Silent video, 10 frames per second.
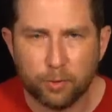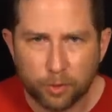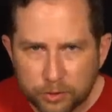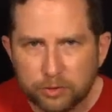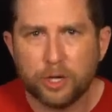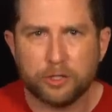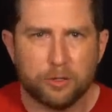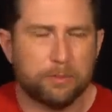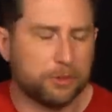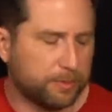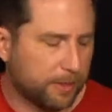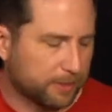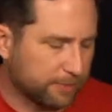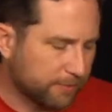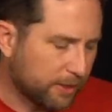chord structure
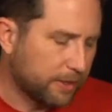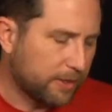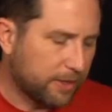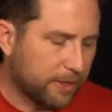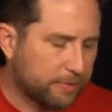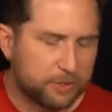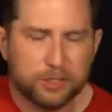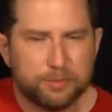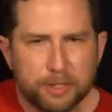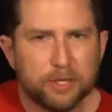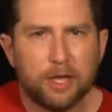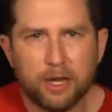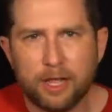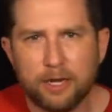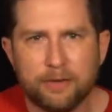perspective. Um, it's just been done a
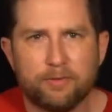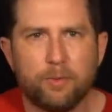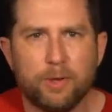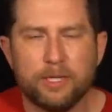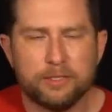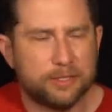lot of different ways.